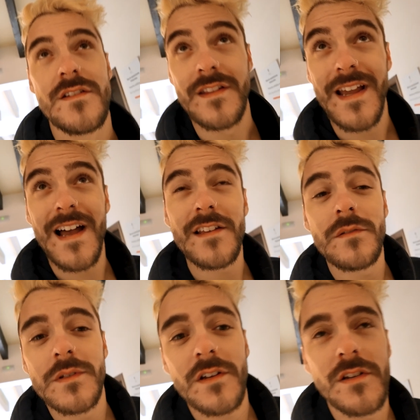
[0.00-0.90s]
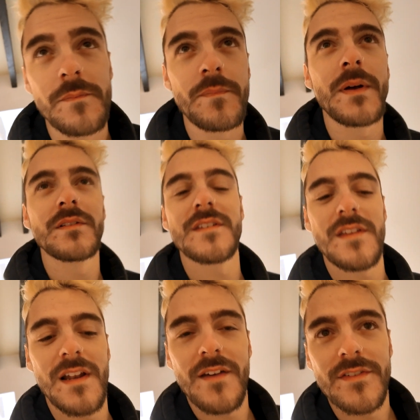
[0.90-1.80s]
So the castle was actually built in
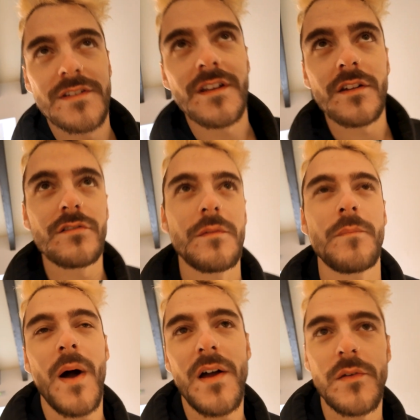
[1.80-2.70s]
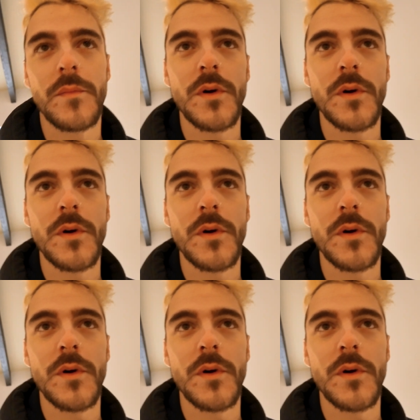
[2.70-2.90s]
the 11th century by the